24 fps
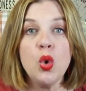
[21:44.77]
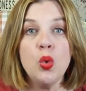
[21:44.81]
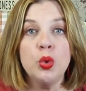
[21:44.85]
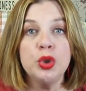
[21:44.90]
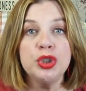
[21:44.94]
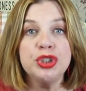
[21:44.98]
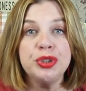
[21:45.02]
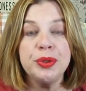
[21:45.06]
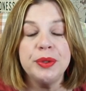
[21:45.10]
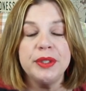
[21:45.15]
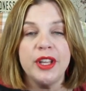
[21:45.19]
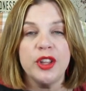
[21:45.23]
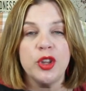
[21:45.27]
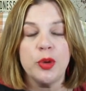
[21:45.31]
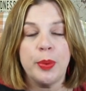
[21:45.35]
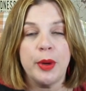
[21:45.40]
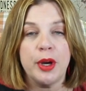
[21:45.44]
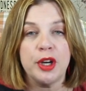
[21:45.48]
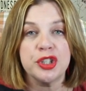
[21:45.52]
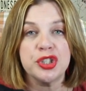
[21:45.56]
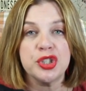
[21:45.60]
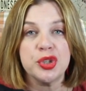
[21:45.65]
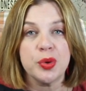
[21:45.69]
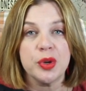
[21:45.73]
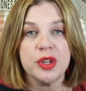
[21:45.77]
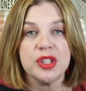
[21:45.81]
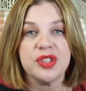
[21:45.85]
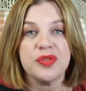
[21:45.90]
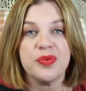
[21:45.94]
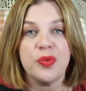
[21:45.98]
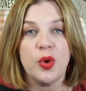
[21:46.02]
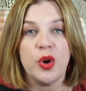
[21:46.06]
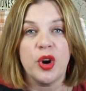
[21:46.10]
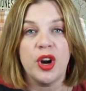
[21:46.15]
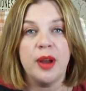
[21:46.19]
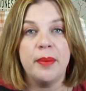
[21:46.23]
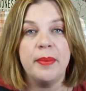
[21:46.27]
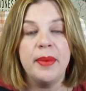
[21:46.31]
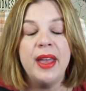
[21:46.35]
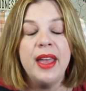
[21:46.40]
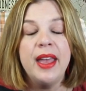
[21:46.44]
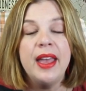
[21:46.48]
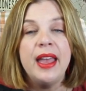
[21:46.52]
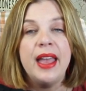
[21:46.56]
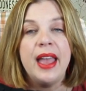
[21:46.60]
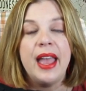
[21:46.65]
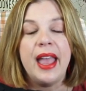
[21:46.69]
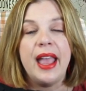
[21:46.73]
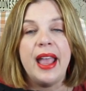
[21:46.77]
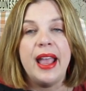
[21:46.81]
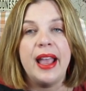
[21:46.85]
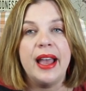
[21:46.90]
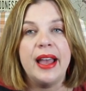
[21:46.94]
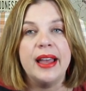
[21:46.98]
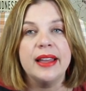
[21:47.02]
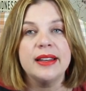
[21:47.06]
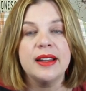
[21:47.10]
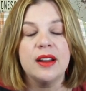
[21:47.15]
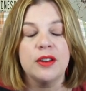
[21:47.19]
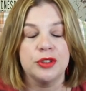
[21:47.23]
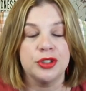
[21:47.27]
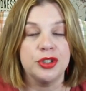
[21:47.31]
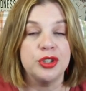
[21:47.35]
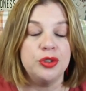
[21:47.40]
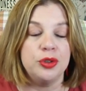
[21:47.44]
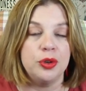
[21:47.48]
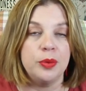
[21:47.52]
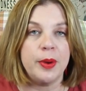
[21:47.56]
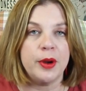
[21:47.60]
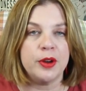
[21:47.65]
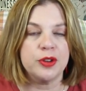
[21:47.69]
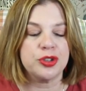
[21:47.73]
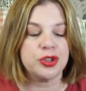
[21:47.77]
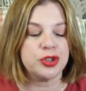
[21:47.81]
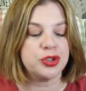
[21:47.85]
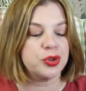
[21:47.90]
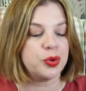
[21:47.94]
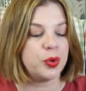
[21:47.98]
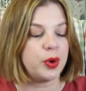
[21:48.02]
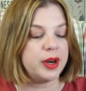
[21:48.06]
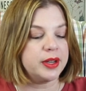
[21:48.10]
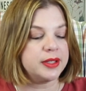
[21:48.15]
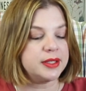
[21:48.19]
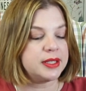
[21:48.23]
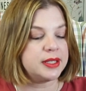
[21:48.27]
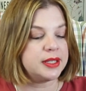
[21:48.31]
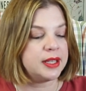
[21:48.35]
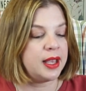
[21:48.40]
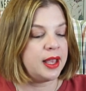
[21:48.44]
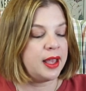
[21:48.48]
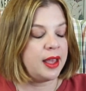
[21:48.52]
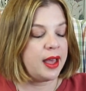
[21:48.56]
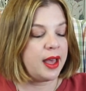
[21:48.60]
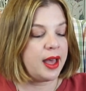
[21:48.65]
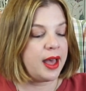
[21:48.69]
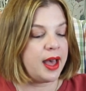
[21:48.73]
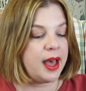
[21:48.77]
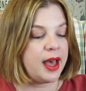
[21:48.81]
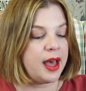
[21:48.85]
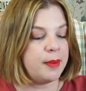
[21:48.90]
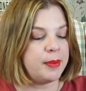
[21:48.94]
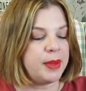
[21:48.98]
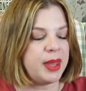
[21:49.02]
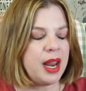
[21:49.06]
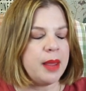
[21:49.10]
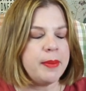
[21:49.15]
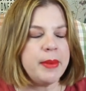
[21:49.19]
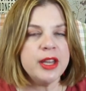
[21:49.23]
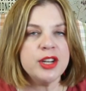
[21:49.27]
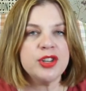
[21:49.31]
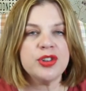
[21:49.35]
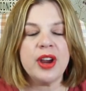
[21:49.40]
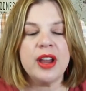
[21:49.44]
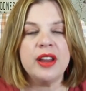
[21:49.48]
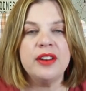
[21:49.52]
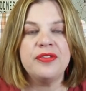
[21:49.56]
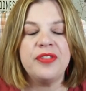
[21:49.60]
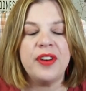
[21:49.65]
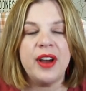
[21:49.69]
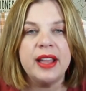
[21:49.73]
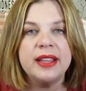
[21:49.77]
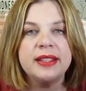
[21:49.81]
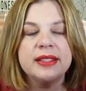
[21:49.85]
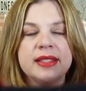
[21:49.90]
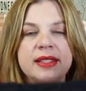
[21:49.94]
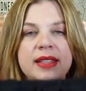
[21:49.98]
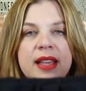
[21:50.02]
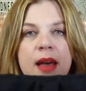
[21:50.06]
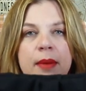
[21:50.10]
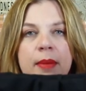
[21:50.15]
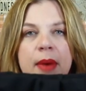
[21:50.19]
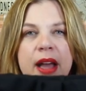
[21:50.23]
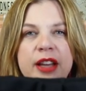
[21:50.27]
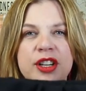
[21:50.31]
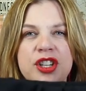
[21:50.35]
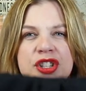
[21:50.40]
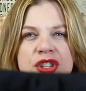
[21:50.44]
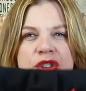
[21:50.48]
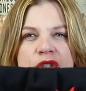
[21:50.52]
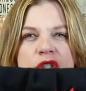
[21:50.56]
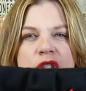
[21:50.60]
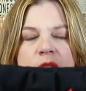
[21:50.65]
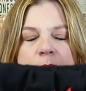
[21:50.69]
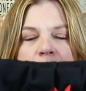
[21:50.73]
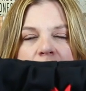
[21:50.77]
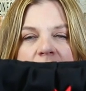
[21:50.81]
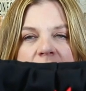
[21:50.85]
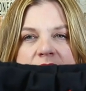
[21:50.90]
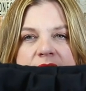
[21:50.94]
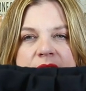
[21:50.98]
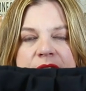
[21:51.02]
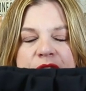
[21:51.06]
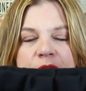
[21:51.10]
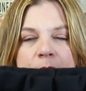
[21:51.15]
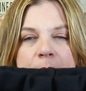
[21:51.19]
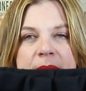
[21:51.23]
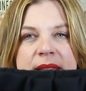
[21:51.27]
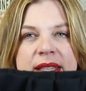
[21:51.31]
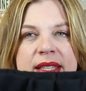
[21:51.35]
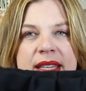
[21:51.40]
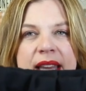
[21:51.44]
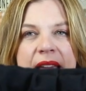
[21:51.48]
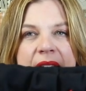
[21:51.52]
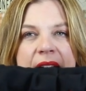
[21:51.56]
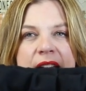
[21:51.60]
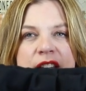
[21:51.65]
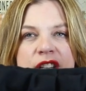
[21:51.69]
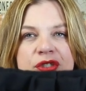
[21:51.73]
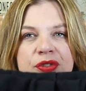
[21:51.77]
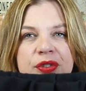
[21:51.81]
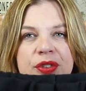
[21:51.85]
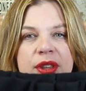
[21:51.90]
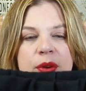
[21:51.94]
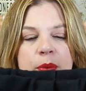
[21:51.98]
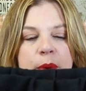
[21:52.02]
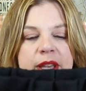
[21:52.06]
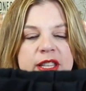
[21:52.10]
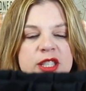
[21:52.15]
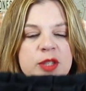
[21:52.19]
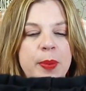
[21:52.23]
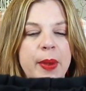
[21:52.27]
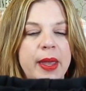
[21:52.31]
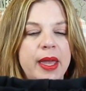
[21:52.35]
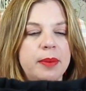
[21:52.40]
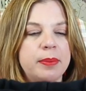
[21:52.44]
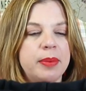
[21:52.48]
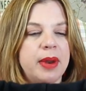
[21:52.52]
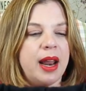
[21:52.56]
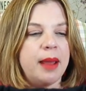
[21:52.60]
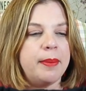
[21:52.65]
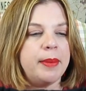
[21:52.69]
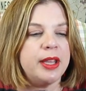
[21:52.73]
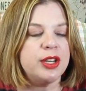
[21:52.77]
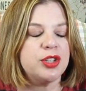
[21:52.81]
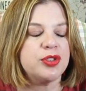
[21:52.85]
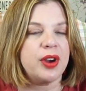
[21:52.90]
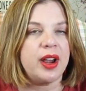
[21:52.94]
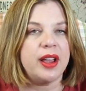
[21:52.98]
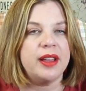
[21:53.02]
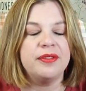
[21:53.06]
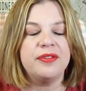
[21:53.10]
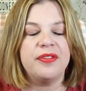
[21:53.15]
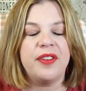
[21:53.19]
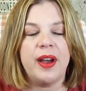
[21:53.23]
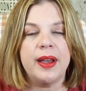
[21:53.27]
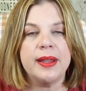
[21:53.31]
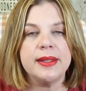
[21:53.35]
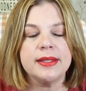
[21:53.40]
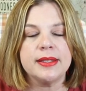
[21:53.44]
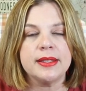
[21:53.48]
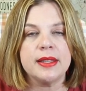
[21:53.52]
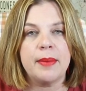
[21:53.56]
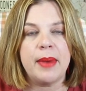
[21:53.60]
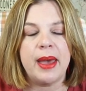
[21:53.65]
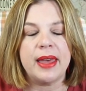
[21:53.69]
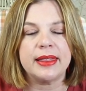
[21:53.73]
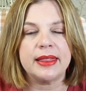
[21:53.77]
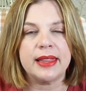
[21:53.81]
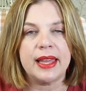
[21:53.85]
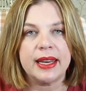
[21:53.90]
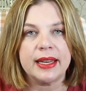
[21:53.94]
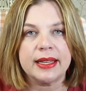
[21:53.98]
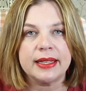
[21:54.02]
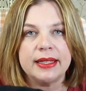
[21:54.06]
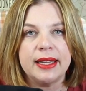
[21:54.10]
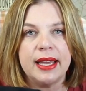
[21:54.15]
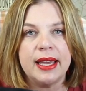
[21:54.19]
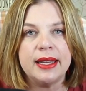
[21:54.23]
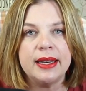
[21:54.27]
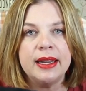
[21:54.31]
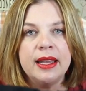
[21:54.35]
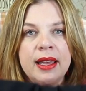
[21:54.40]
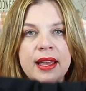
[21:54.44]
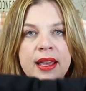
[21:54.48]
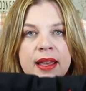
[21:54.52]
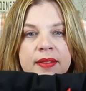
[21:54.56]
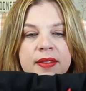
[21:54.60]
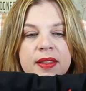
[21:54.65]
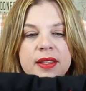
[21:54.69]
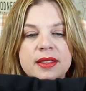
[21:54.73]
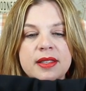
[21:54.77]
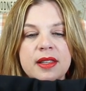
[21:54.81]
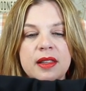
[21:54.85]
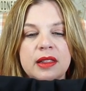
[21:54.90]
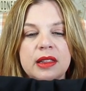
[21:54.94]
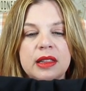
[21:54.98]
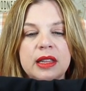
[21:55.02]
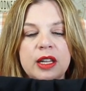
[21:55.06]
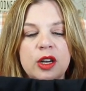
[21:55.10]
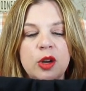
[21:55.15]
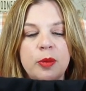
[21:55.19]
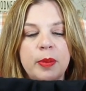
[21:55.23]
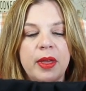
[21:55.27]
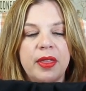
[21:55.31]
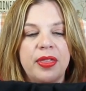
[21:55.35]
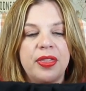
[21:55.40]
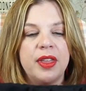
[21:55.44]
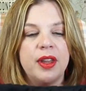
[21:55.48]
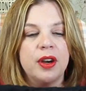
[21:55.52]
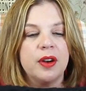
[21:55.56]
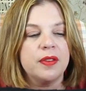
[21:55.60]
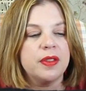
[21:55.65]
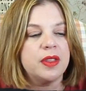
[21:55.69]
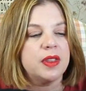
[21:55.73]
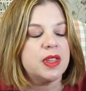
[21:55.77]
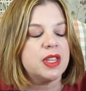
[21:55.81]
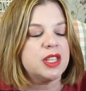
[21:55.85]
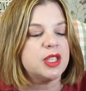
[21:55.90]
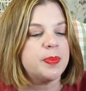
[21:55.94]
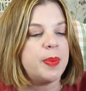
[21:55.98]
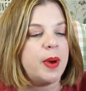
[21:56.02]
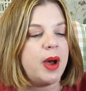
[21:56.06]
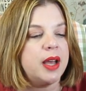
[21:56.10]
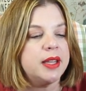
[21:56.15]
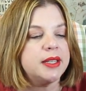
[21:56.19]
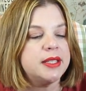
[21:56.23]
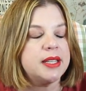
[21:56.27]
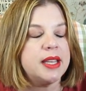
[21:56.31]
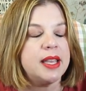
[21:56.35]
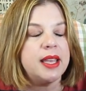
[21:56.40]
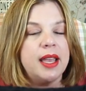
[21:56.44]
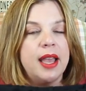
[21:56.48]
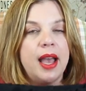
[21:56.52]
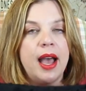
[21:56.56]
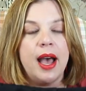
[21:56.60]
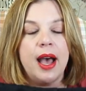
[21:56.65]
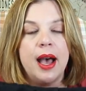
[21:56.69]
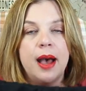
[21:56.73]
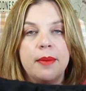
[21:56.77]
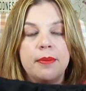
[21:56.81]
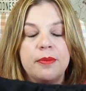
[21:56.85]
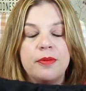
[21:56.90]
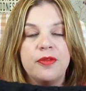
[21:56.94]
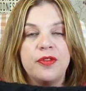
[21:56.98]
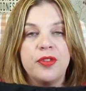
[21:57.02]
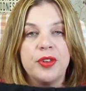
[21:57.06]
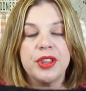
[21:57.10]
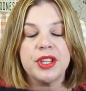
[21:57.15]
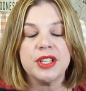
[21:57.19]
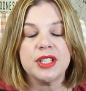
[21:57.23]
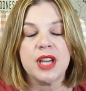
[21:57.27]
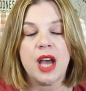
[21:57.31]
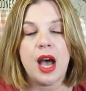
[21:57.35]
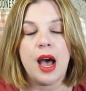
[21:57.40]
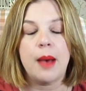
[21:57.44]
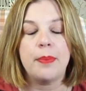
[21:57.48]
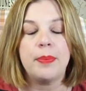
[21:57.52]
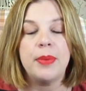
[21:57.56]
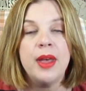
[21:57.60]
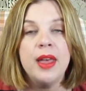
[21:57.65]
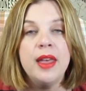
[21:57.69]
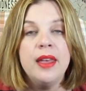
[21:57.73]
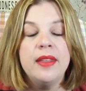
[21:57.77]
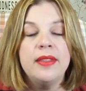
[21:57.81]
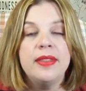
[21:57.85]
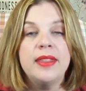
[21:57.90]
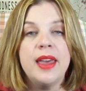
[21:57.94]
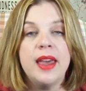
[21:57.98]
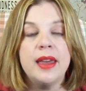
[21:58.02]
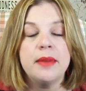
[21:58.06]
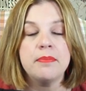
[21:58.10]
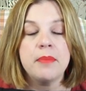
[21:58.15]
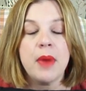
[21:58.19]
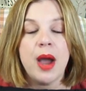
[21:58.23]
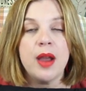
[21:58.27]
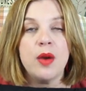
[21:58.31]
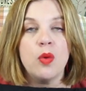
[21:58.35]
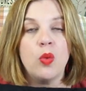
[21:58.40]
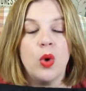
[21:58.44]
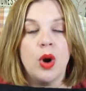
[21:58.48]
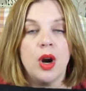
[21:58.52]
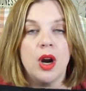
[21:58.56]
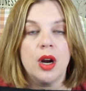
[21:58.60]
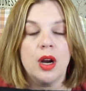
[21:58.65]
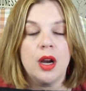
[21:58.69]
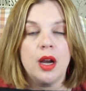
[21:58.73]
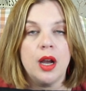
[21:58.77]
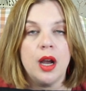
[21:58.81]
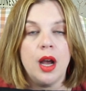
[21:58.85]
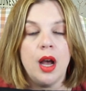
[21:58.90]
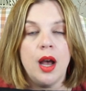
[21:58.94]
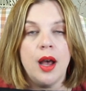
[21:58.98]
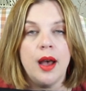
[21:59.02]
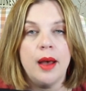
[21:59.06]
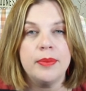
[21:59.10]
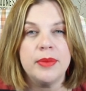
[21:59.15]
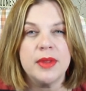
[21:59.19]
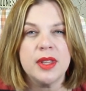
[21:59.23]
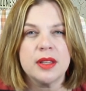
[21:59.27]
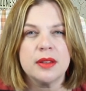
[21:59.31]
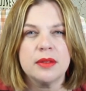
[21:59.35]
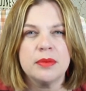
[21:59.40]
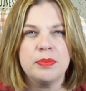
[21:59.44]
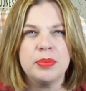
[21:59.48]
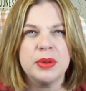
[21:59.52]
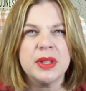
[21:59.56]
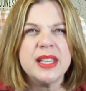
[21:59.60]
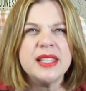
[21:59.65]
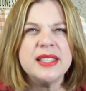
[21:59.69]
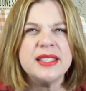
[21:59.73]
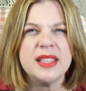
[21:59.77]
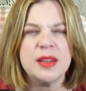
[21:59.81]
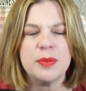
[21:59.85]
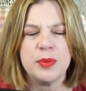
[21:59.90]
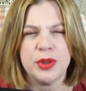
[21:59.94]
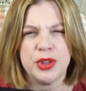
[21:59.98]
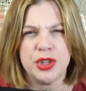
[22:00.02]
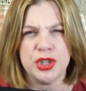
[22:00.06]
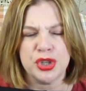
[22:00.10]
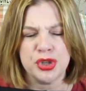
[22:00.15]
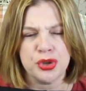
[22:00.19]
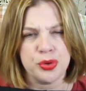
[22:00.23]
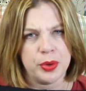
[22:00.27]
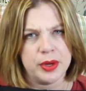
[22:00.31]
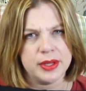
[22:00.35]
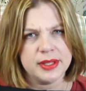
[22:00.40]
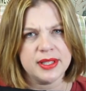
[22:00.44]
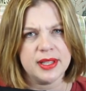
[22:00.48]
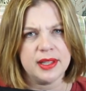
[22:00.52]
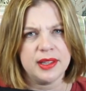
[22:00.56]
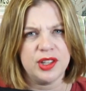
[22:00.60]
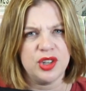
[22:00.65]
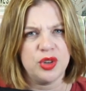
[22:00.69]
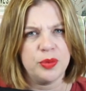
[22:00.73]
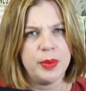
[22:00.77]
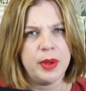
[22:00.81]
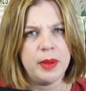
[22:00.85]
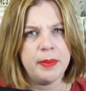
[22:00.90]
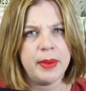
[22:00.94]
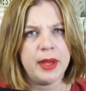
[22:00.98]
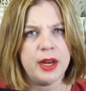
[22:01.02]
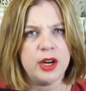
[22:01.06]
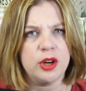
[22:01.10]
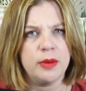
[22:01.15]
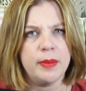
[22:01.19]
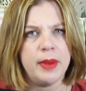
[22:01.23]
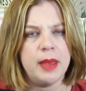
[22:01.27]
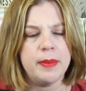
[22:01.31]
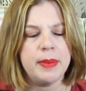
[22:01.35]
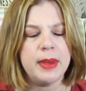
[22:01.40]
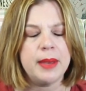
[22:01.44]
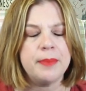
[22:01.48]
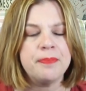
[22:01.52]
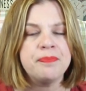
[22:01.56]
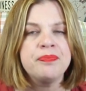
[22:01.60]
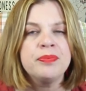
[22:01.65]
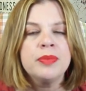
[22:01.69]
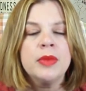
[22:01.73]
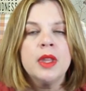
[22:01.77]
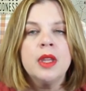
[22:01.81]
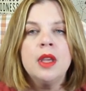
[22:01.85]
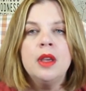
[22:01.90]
We'll do another pair of shorts for him and or two new pairs of shorts. Um, and I may try and find some, I just used some Ponte from my stash for the waistband, but I may try and find some athletic knit that's a little bit thinner than this Ponte um, for the top that might work, um, that blends in with the shorts a little bit better maybe.